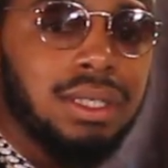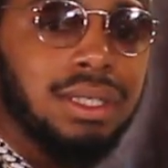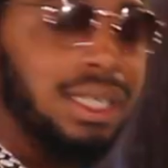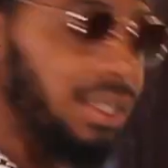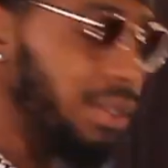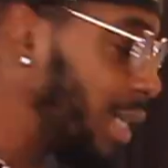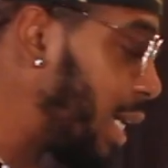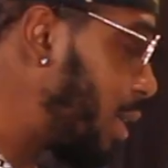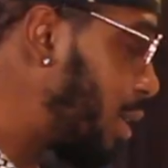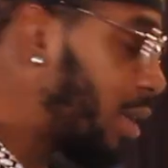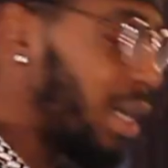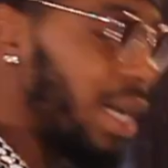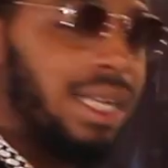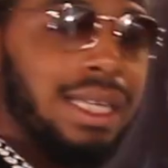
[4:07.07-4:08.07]
You got to
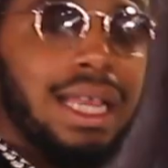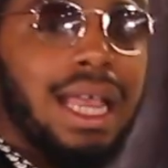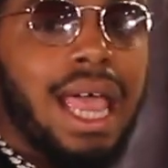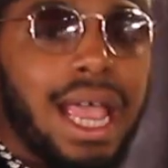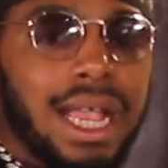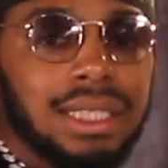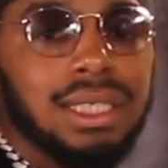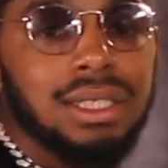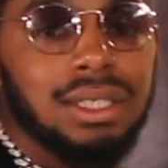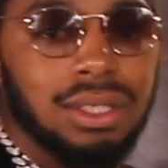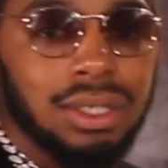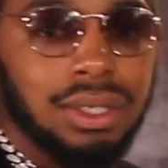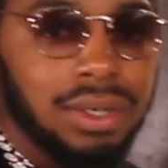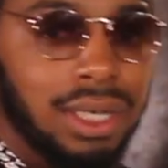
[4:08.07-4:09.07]
learn how to get access
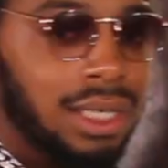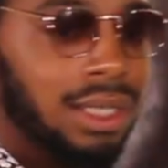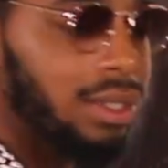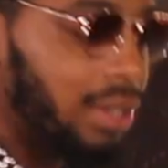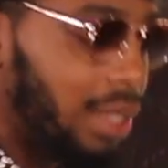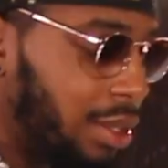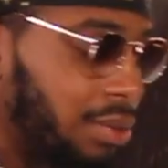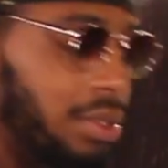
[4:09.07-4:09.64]
to the credit. So that's